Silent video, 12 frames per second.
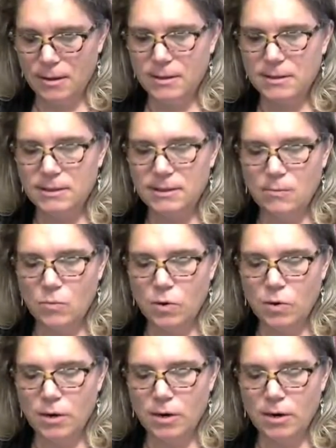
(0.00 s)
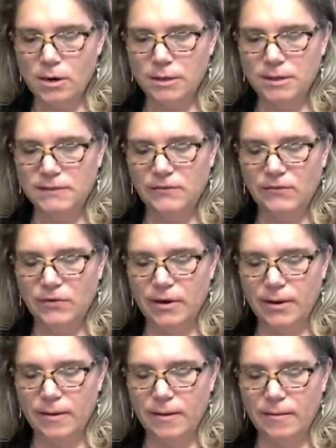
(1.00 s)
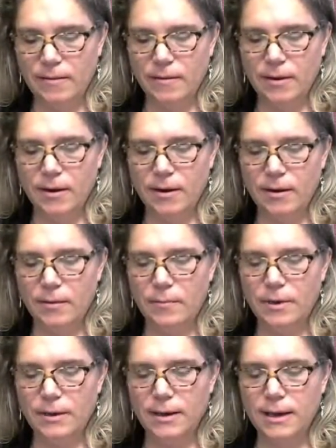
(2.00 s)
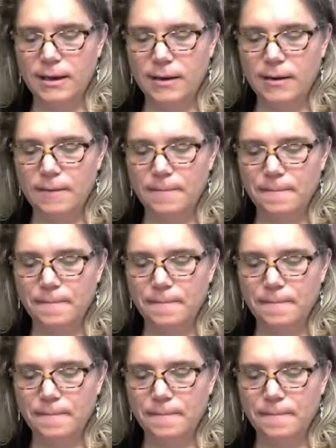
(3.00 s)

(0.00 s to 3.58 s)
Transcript: some words from our book here.